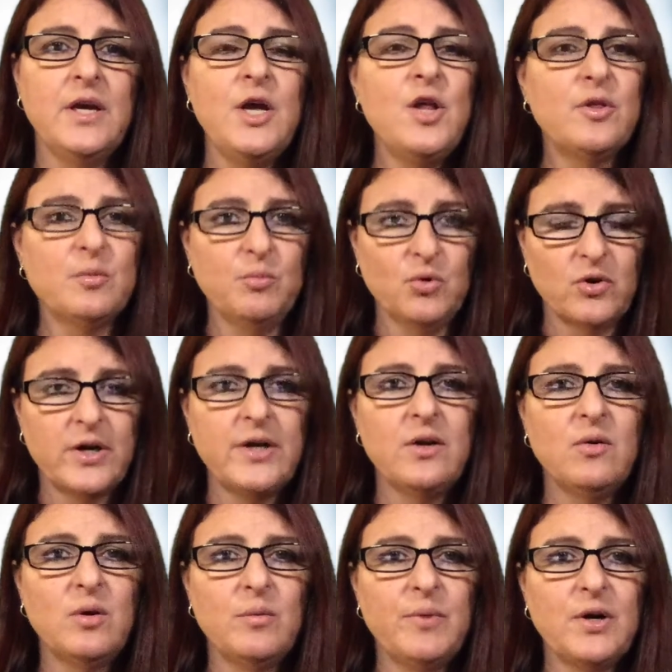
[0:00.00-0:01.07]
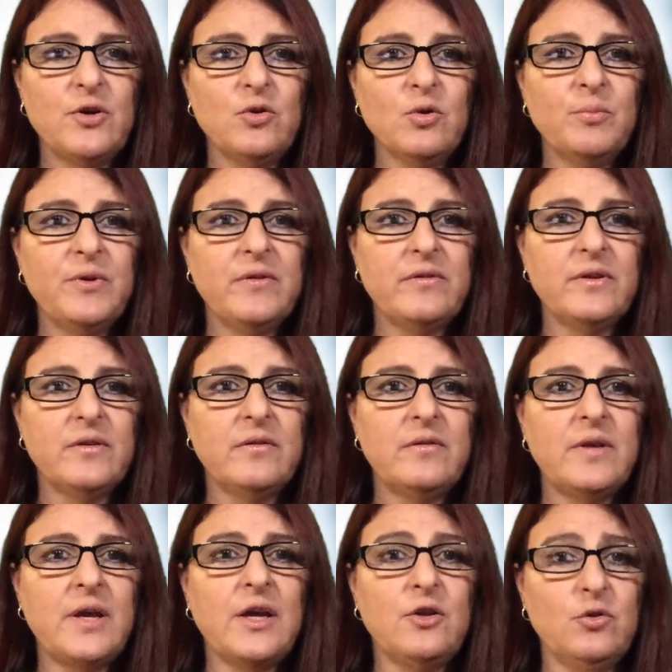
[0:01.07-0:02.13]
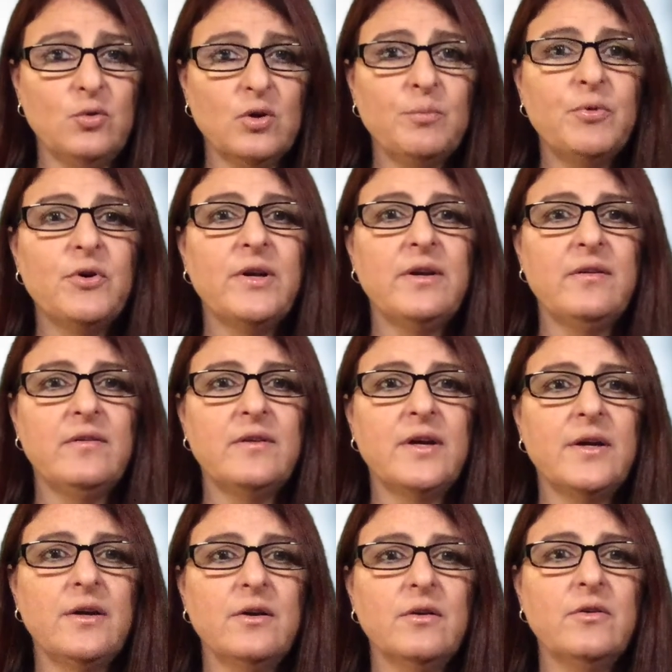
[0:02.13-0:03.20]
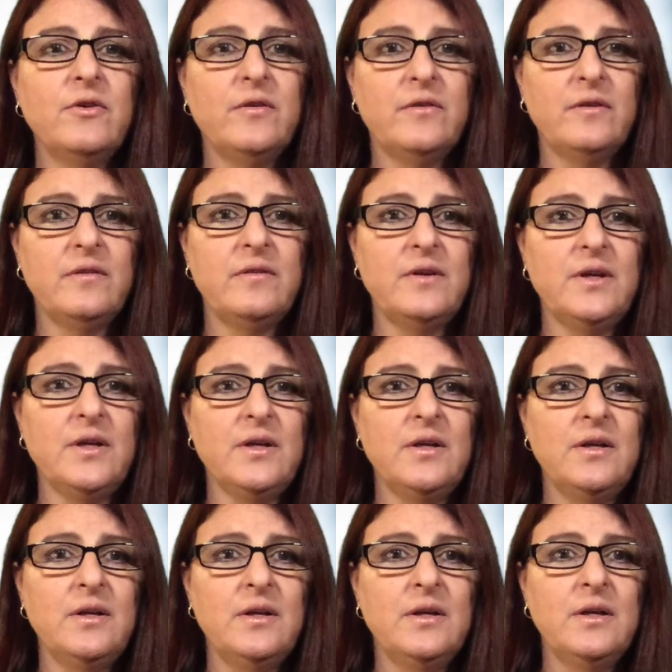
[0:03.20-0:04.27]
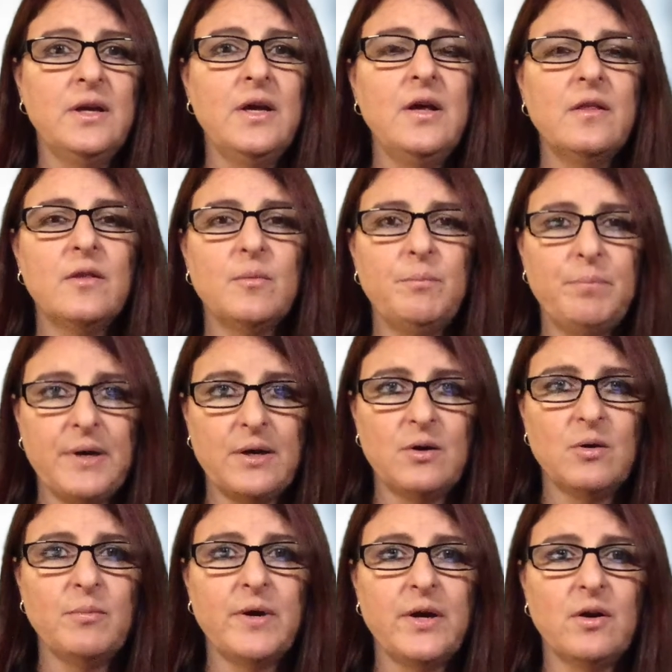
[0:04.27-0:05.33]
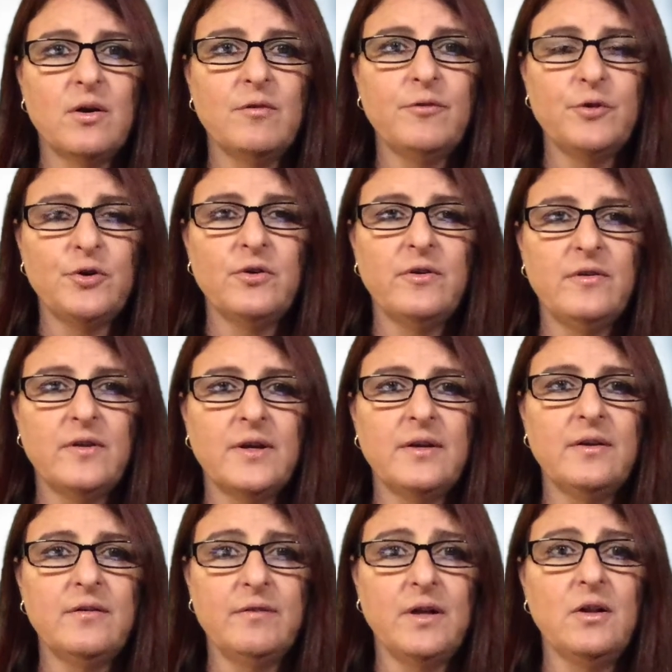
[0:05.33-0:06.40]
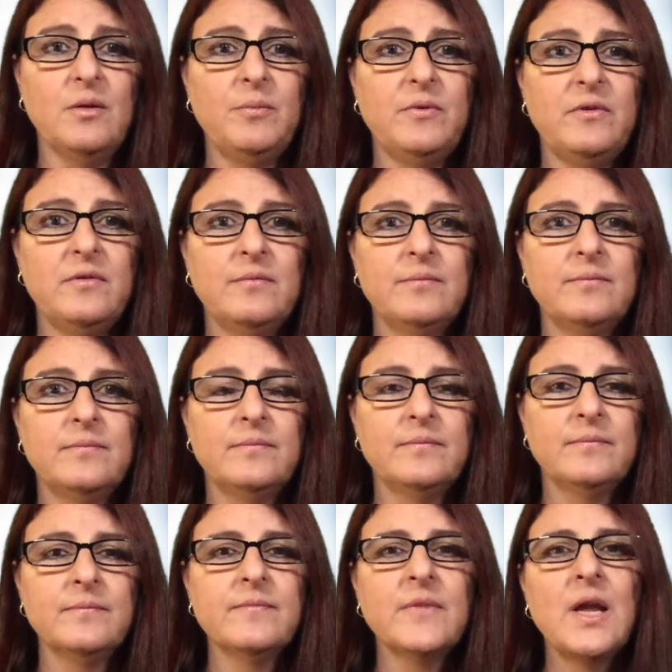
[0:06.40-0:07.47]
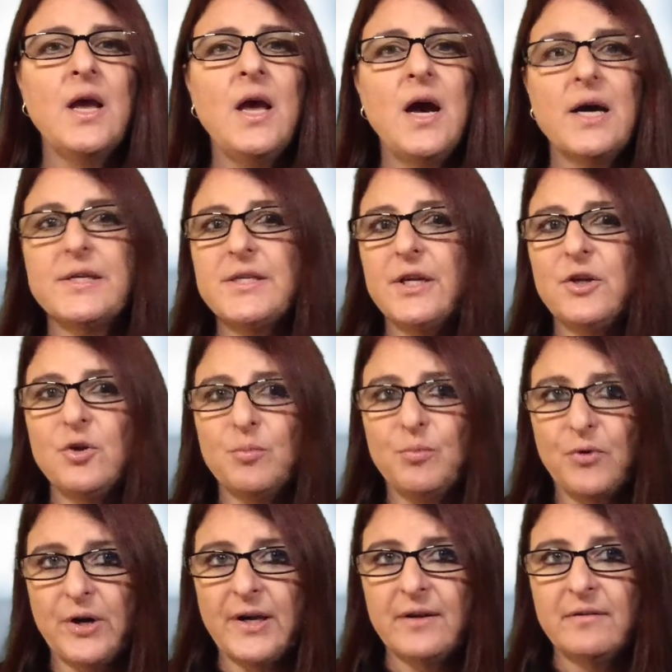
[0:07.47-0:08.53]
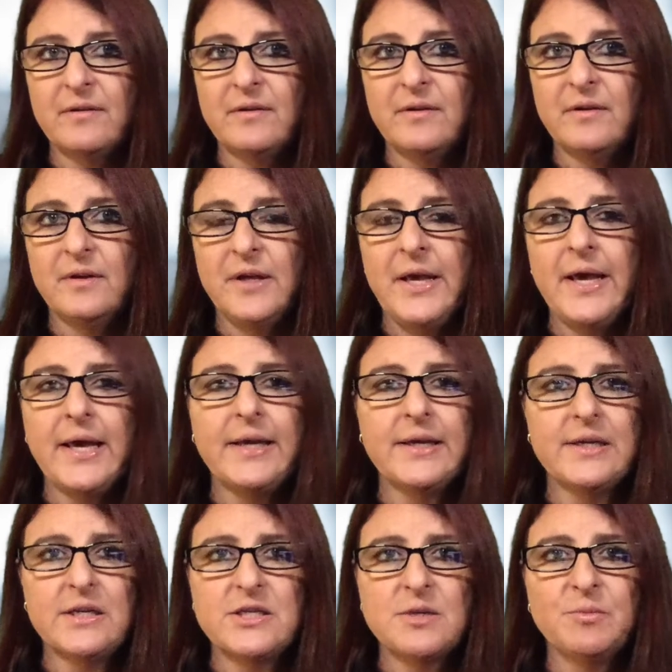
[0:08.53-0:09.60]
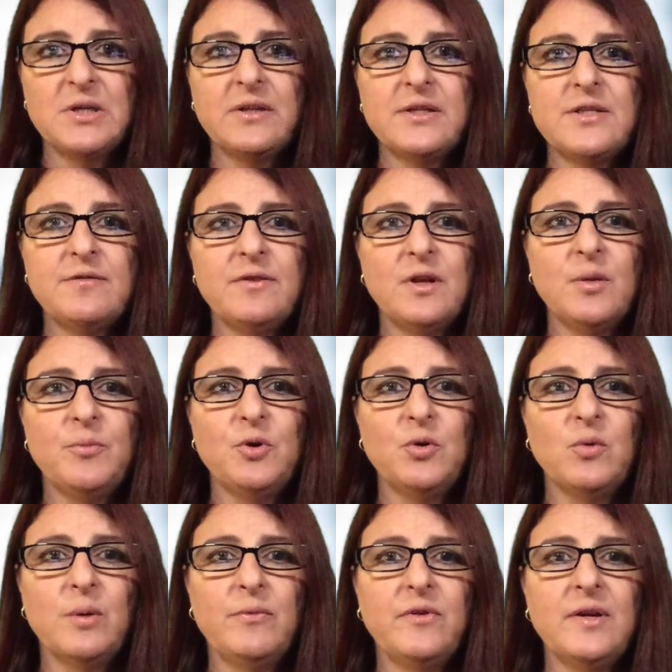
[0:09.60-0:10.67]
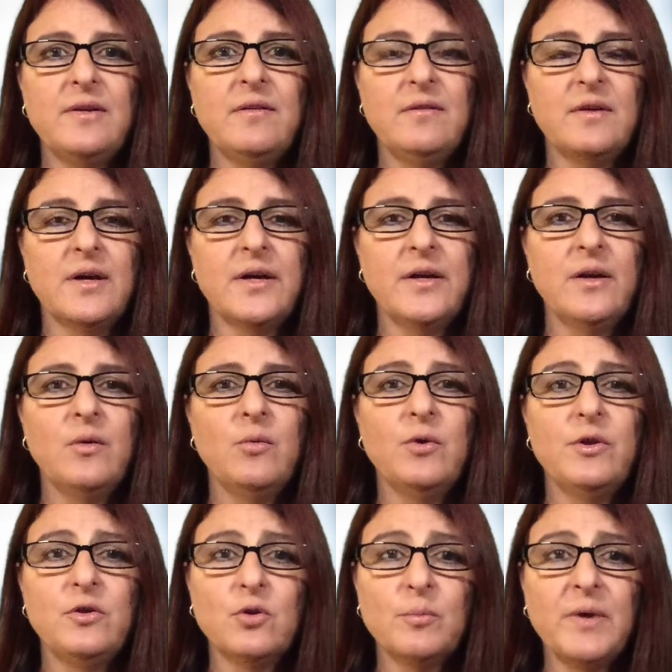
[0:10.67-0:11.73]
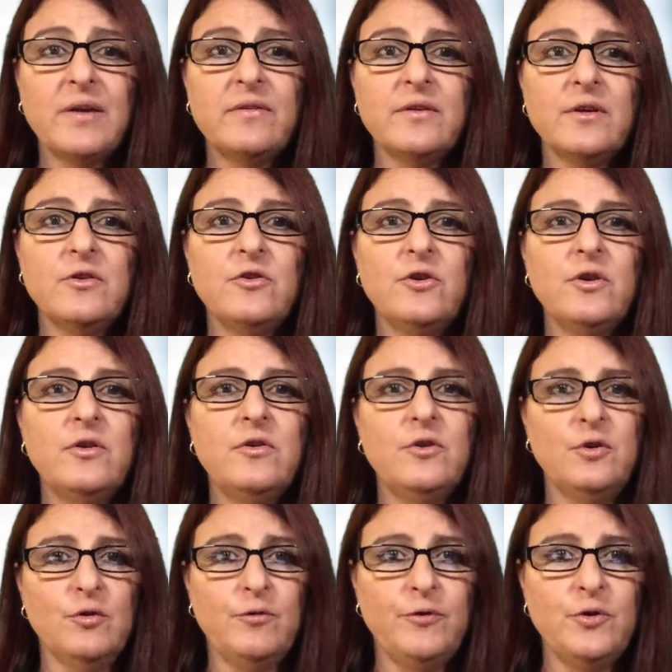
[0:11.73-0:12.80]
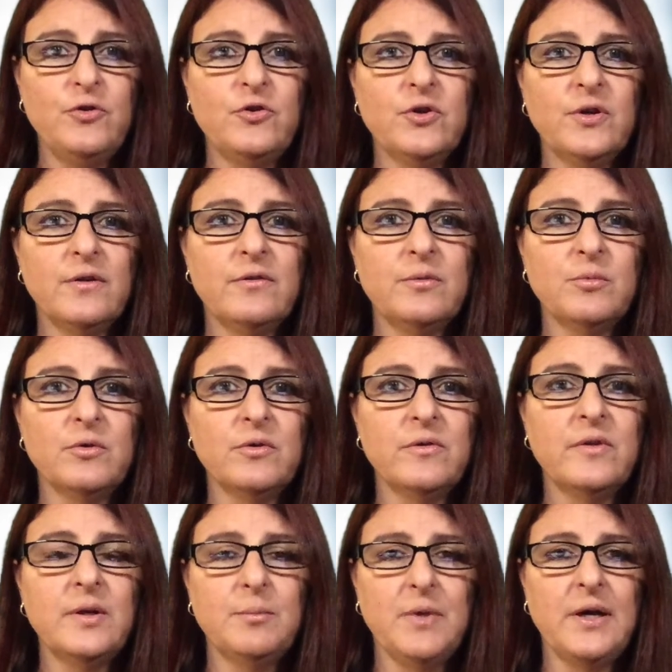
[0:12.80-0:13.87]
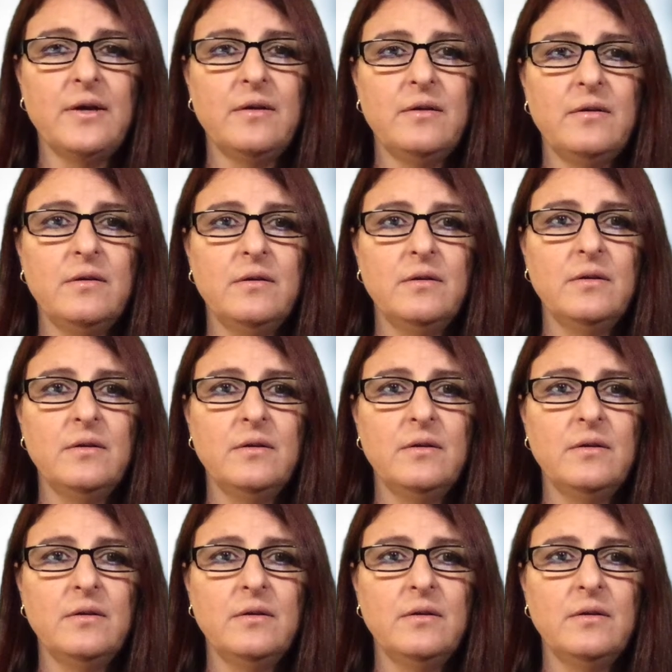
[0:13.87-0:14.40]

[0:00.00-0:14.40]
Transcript: The more I know about your business and your burning desire to succeed, the better my art for your design develops. I take your brand and intimately develop your website design with your message to your future customers in mind.